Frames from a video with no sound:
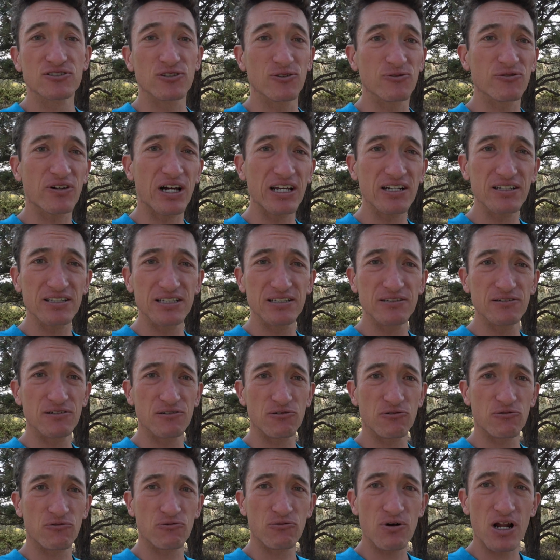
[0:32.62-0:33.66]
So it finally
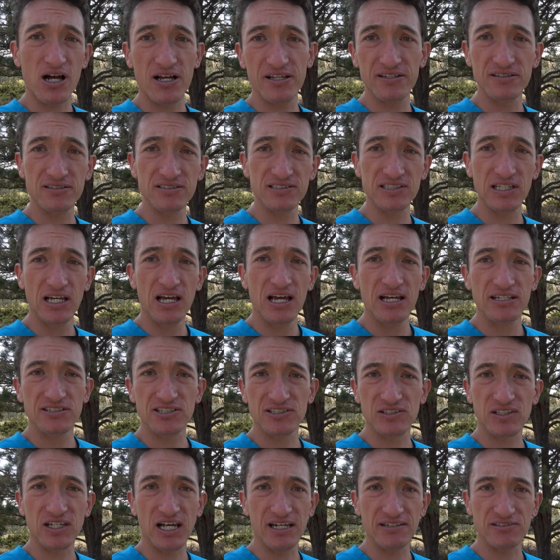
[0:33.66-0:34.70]
runs,
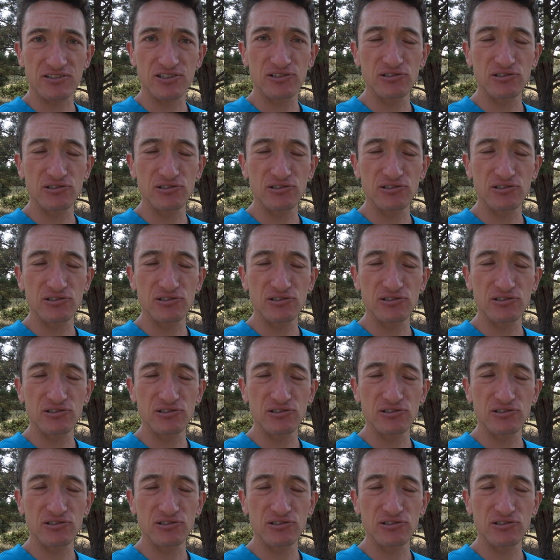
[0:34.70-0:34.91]
just got